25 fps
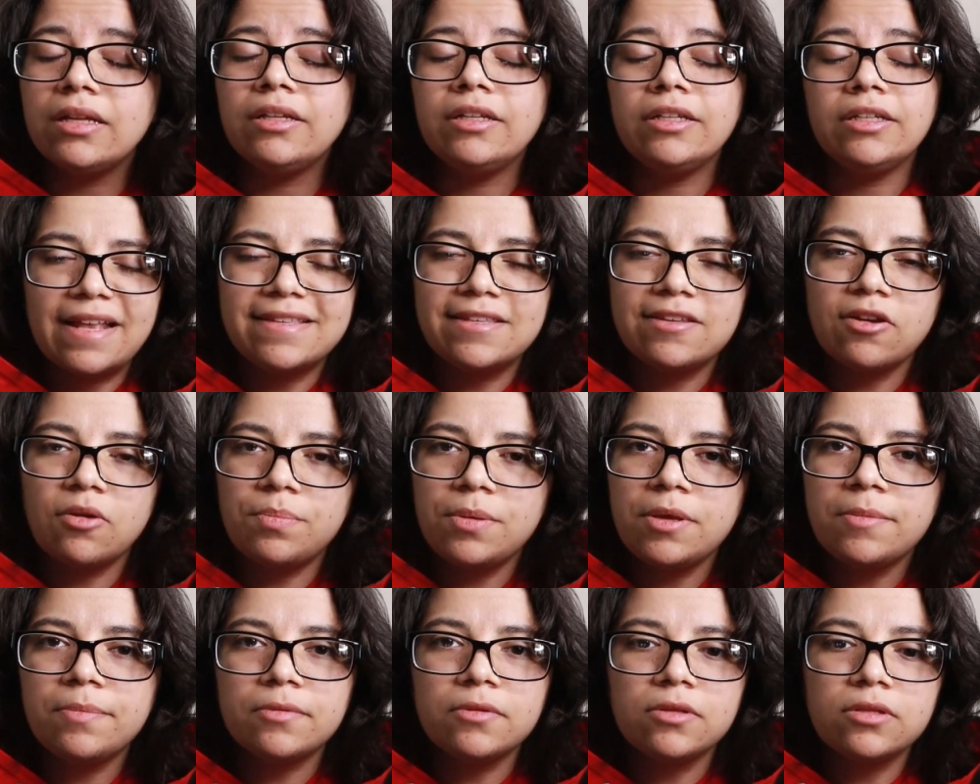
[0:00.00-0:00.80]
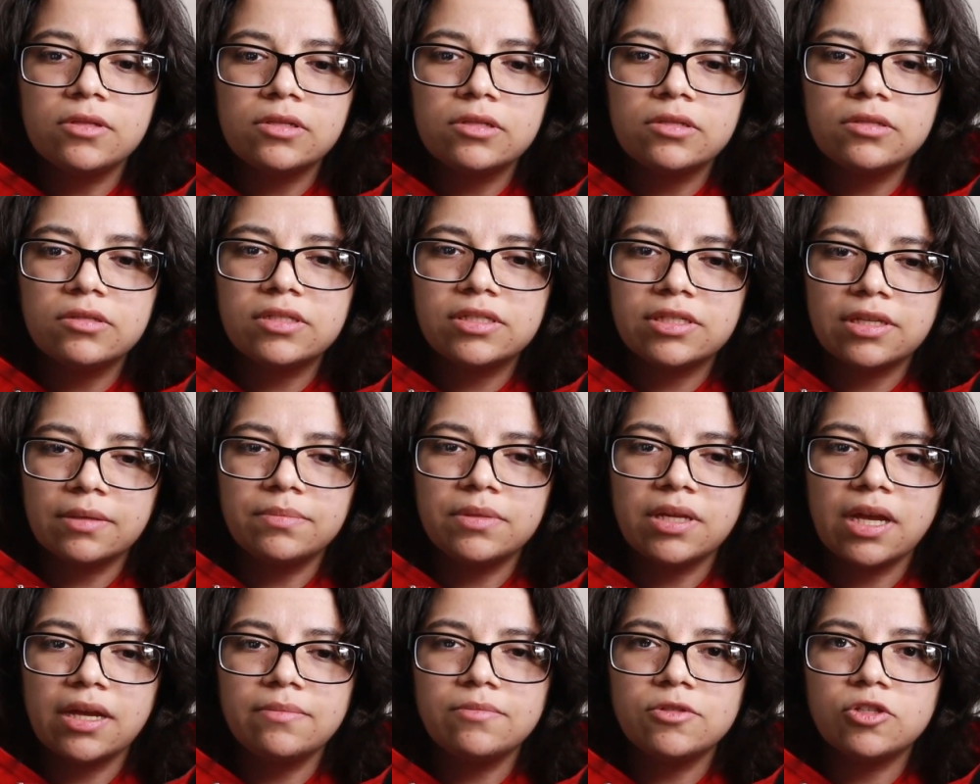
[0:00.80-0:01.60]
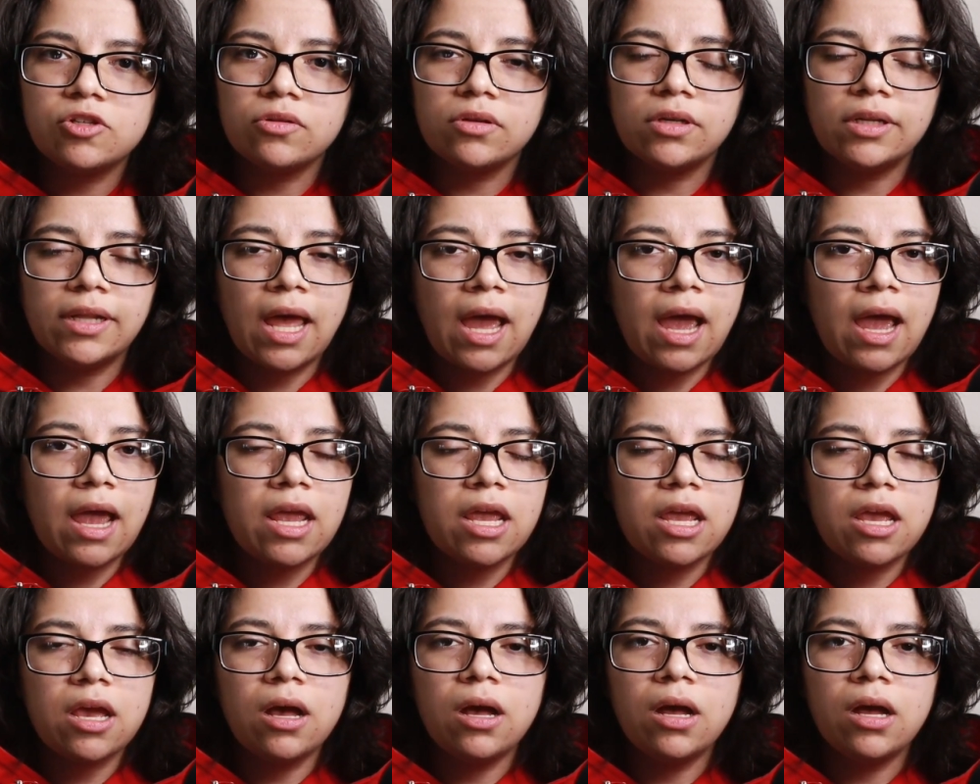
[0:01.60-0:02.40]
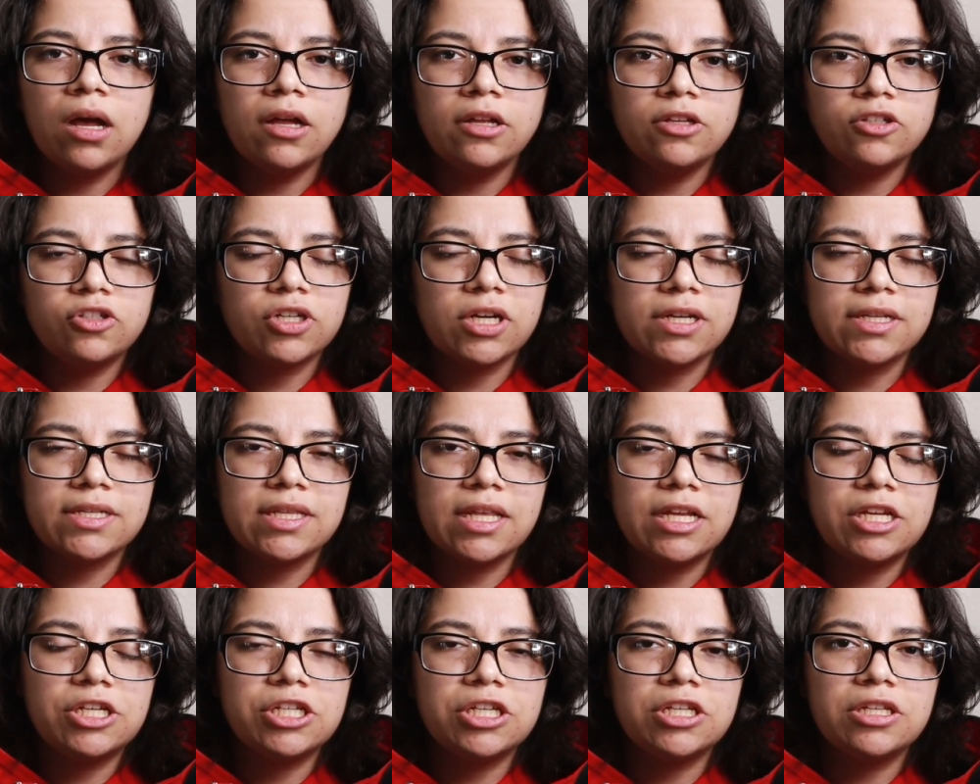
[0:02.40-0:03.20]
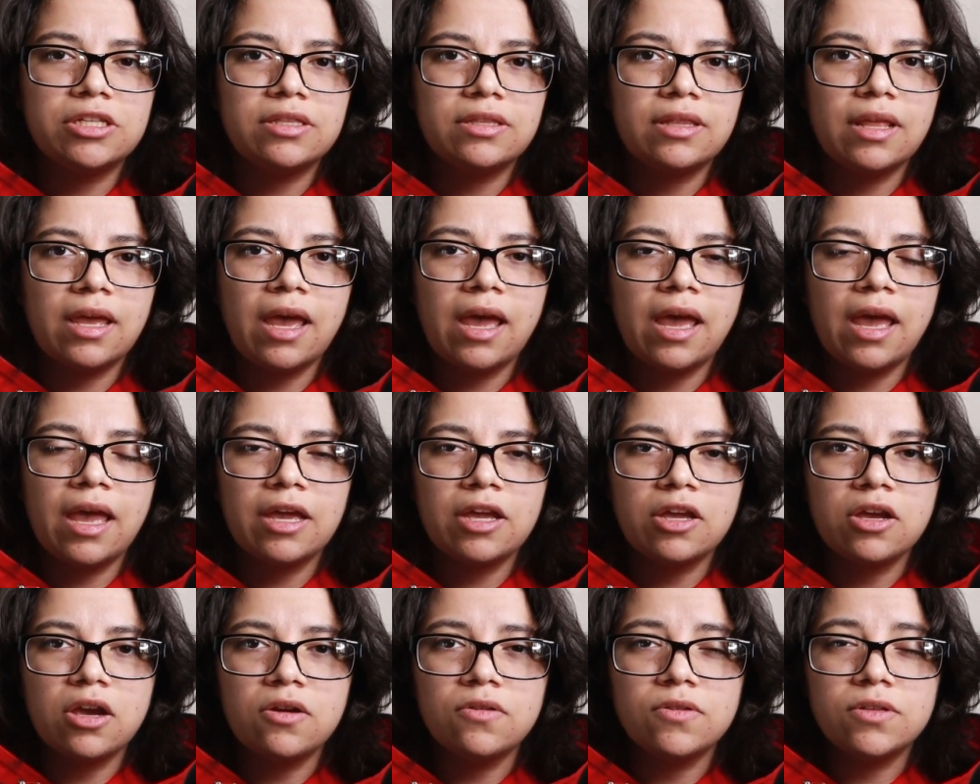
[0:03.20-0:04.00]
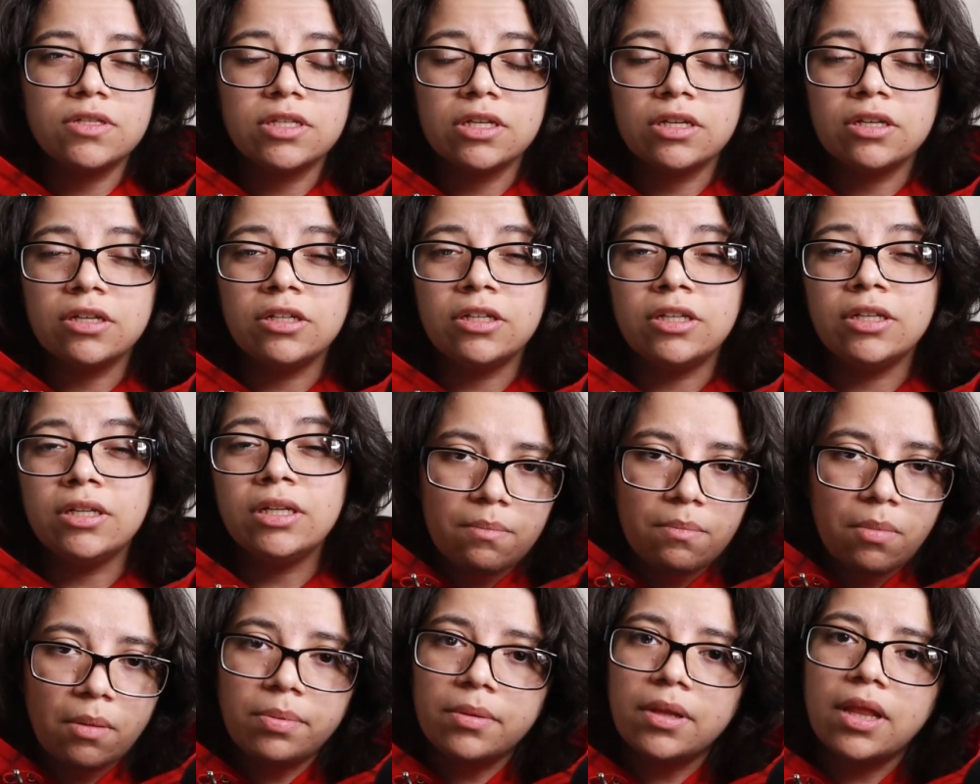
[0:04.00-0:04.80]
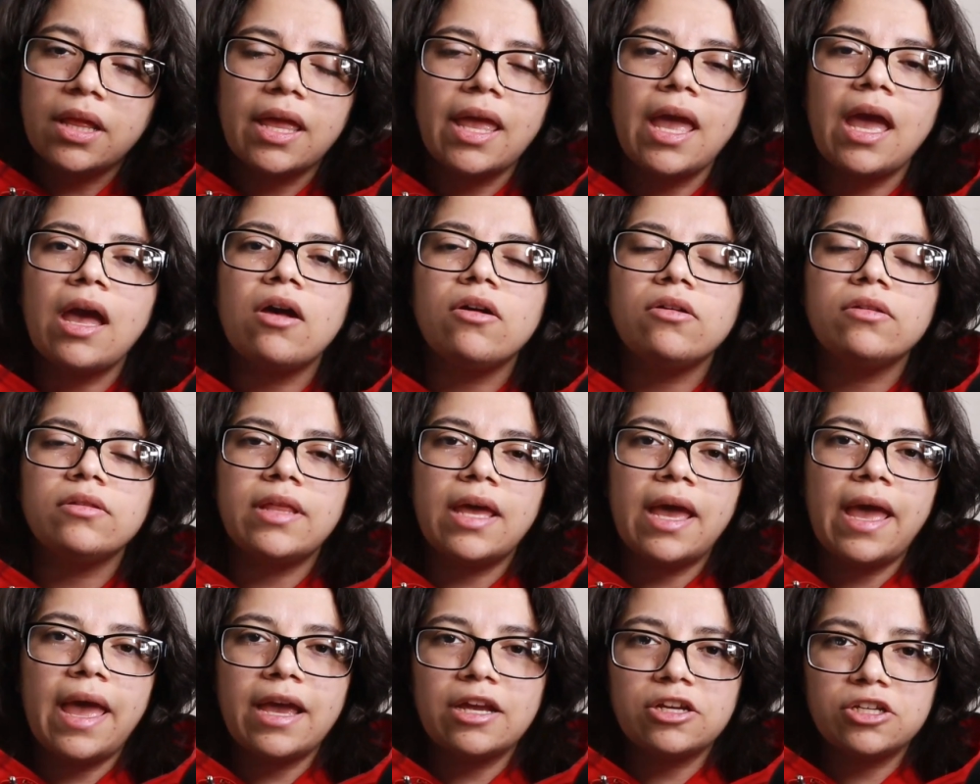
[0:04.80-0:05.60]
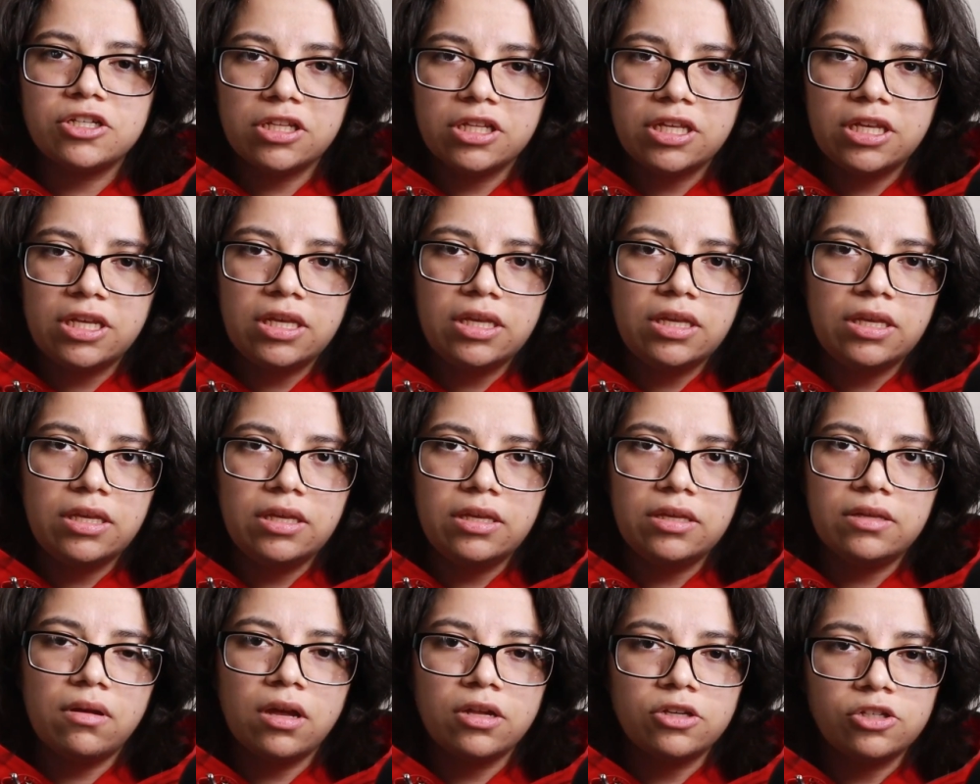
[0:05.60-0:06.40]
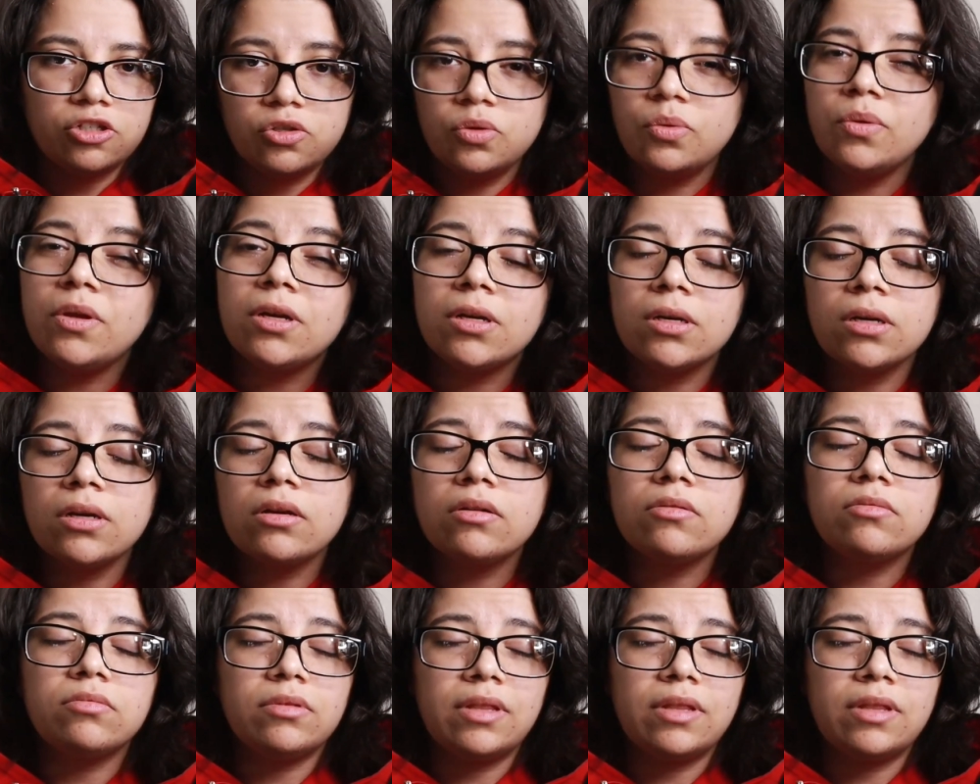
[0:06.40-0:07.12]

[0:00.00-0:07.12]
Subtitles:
And so people sometimes rely on translation that goes on Bubble account, that actually on Twitter,